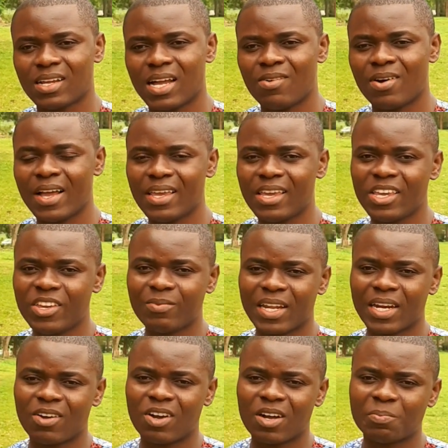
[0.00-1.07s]
our aim and
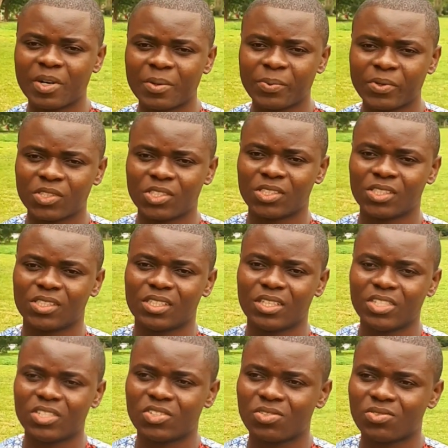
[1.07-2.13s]
our purpose
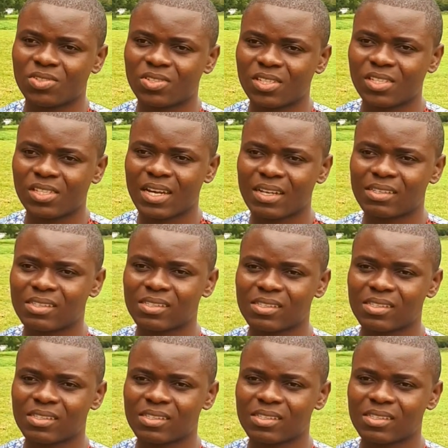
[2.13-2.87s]
is to see that